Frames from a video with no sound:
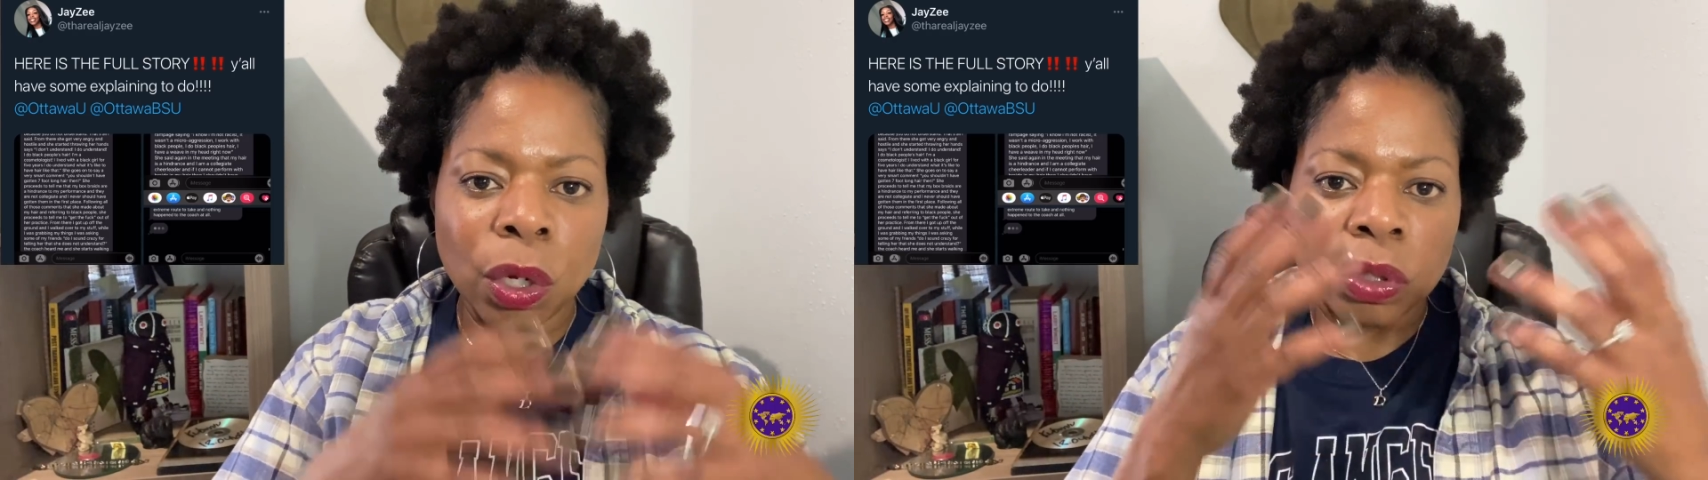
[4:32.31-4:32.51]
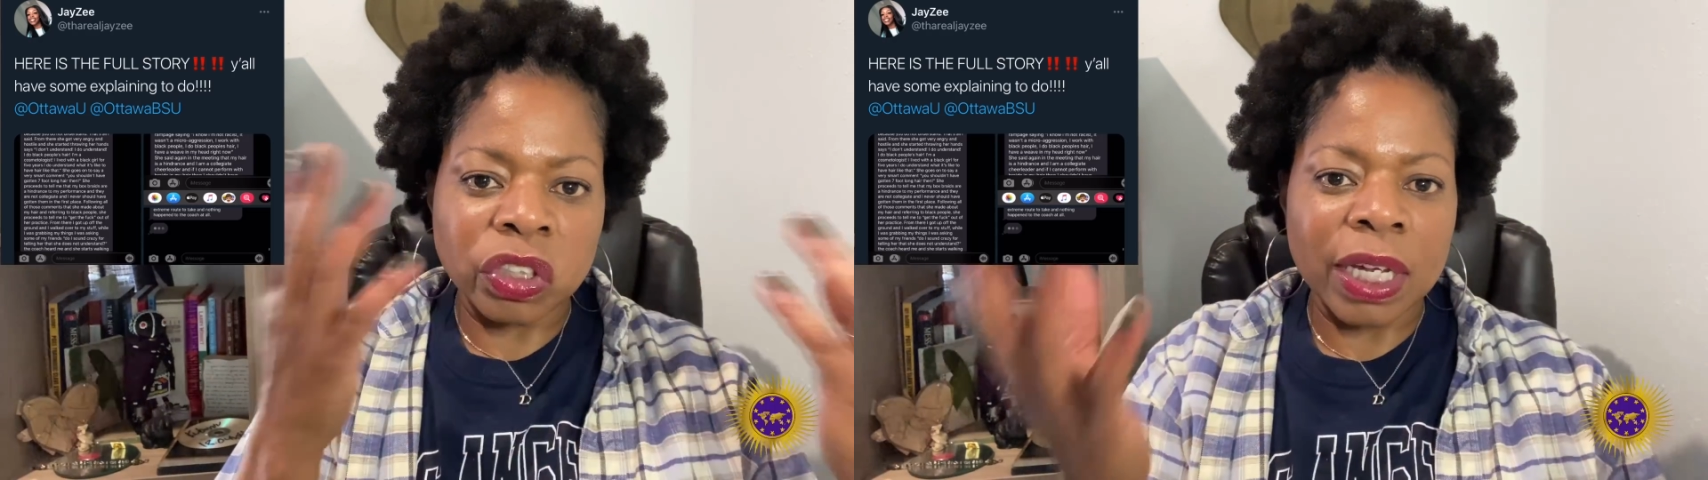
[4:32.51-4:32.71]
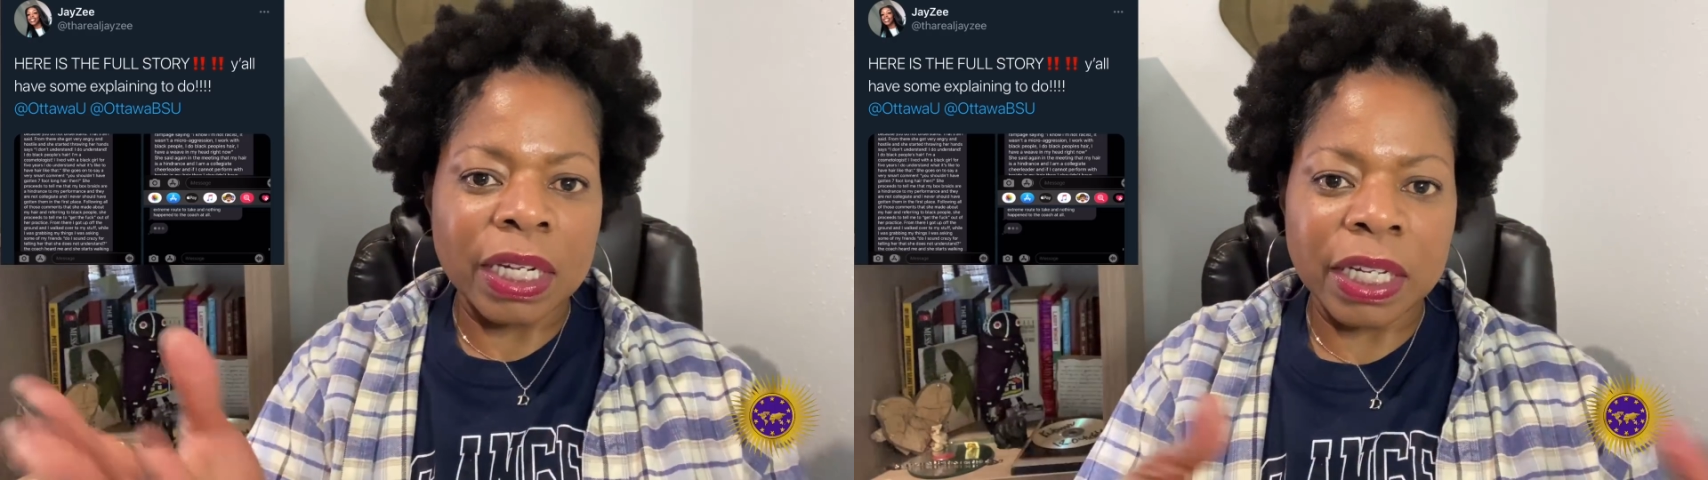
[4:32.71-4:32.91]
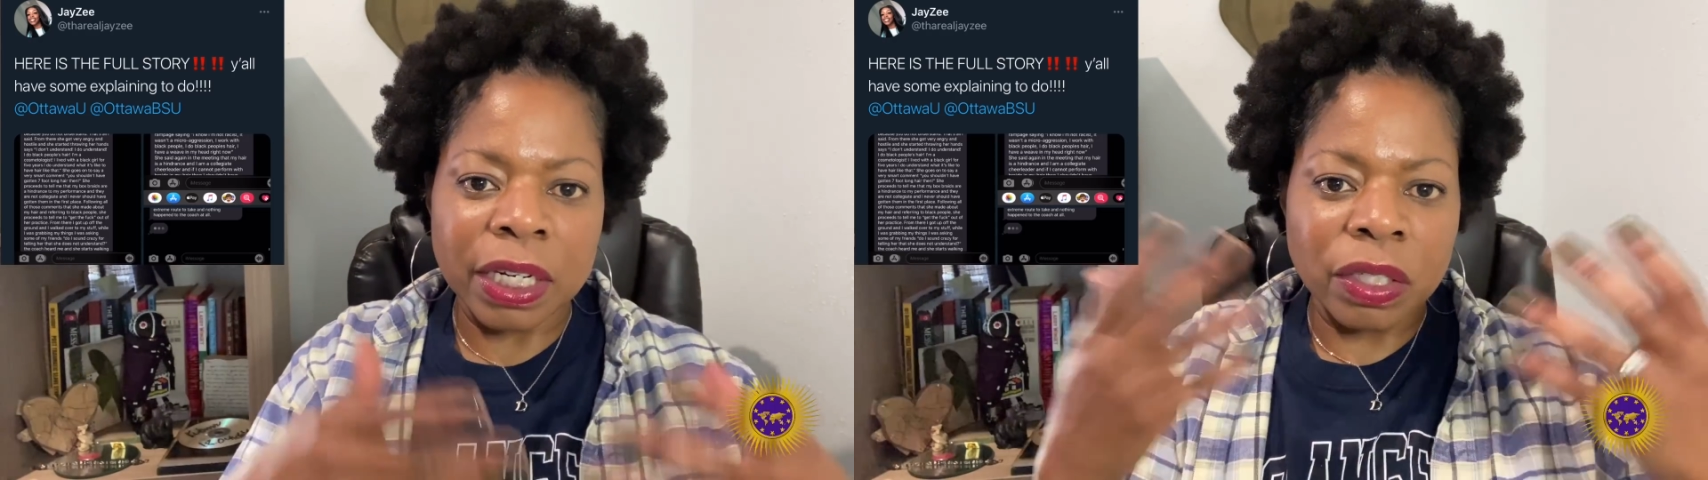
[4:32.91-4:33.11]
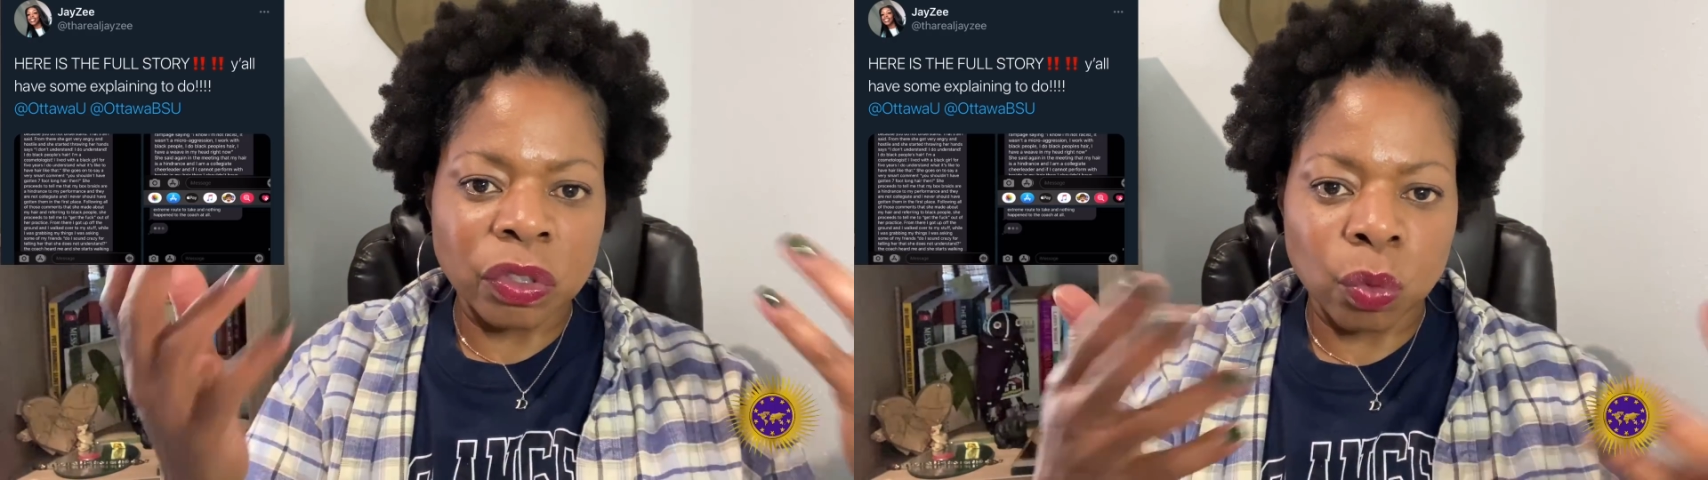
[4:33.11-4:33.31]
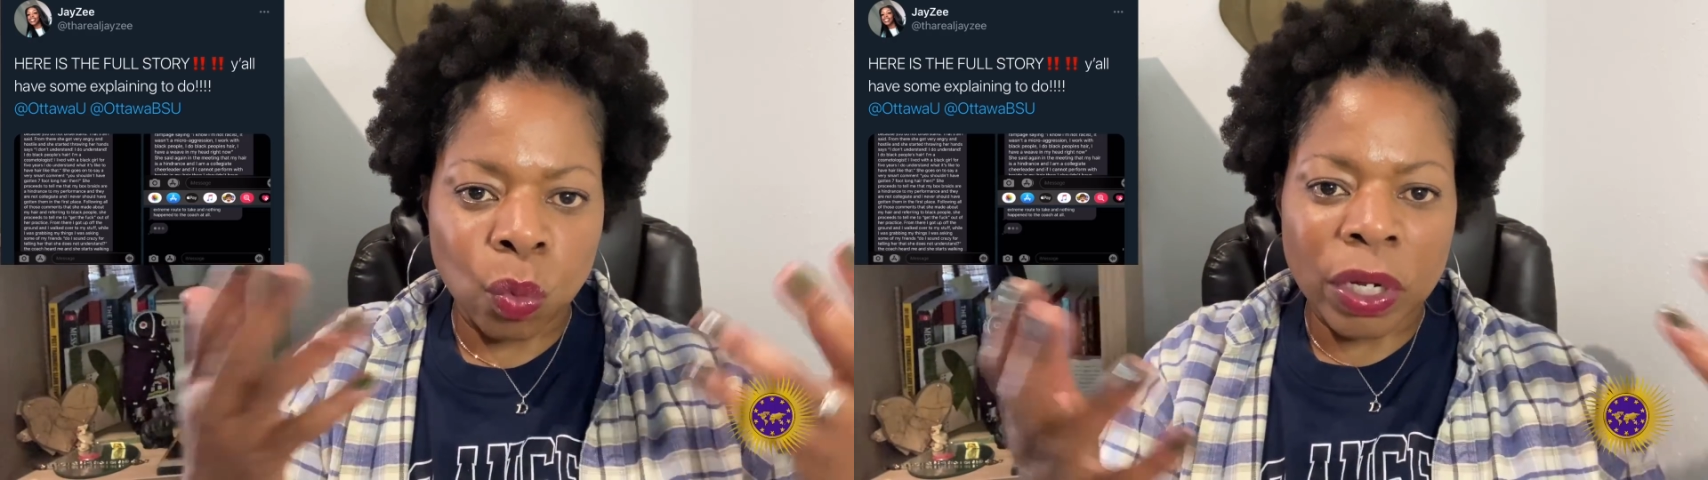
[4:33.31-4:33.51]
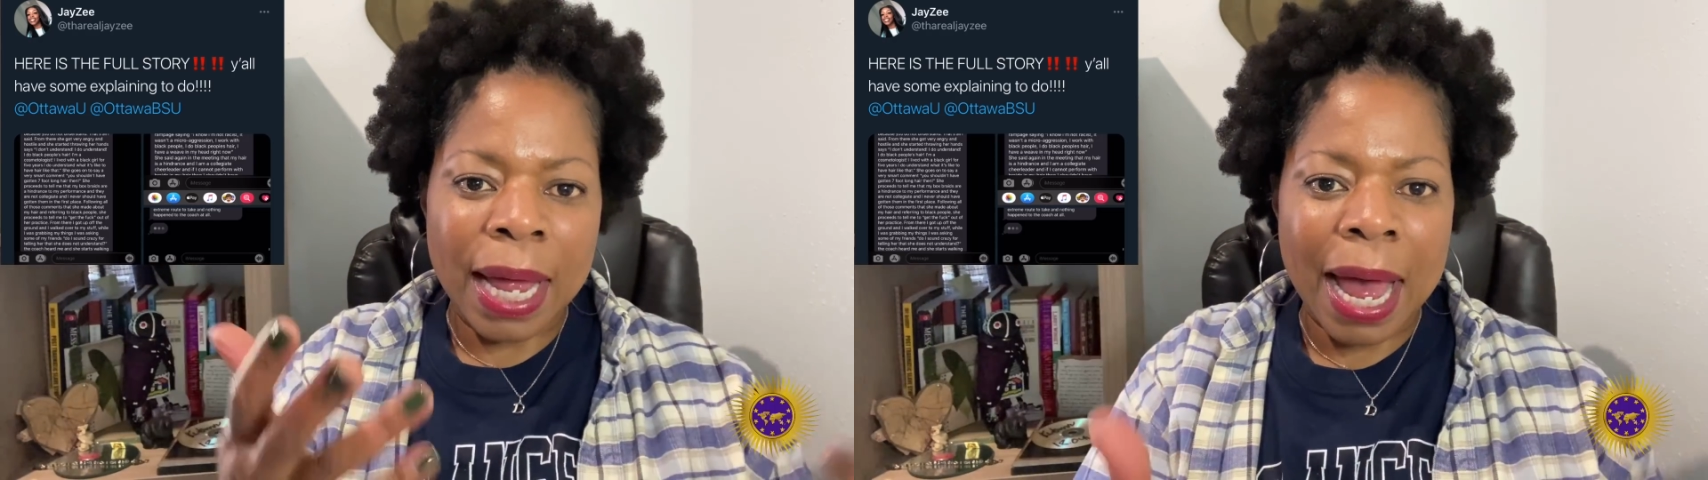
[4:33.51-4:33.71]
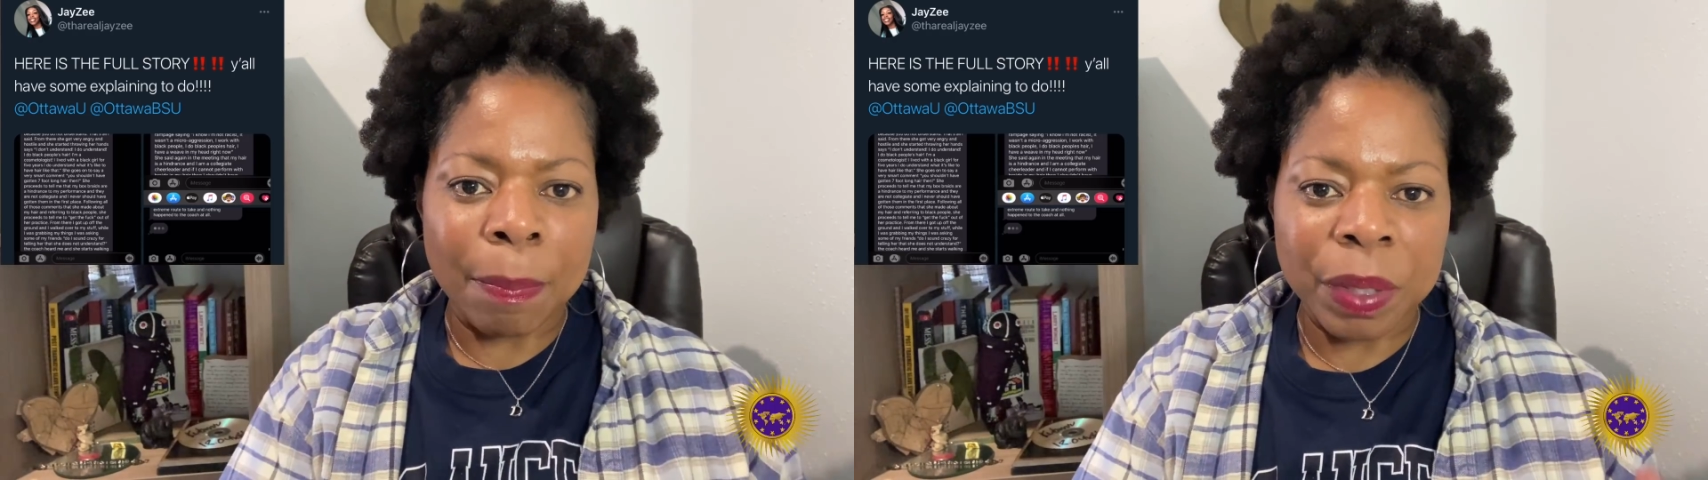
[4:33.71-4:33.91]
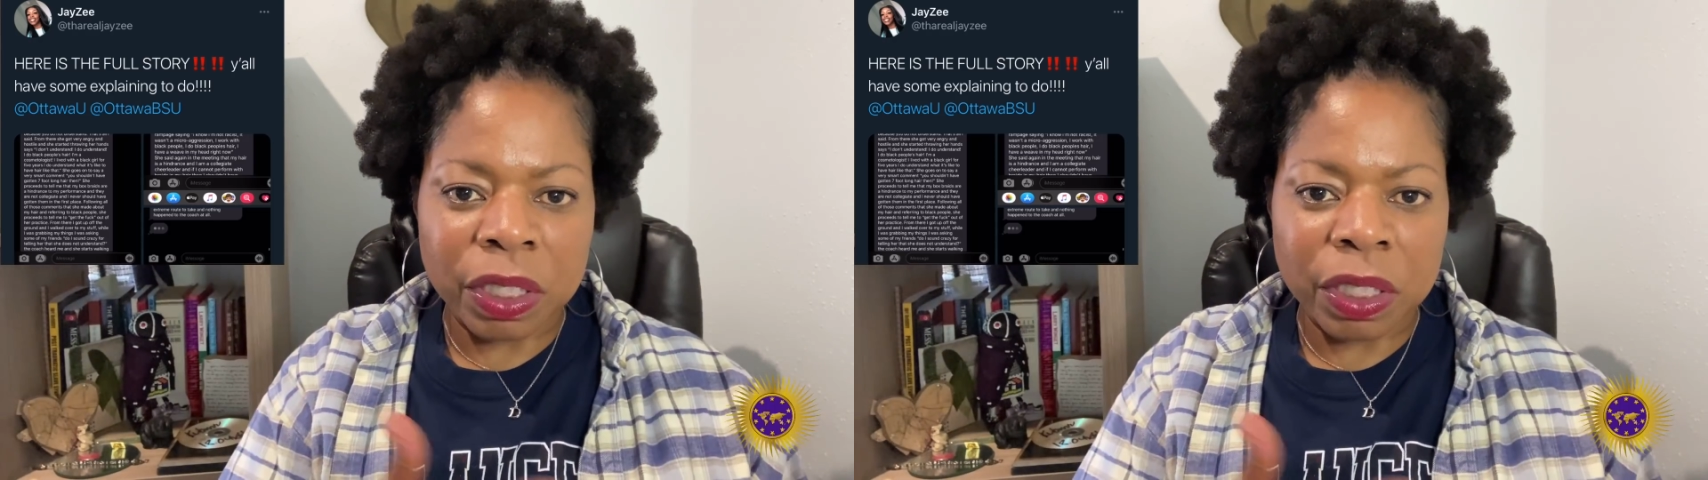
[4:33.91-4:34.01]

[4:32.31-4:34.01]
said, here's what happened,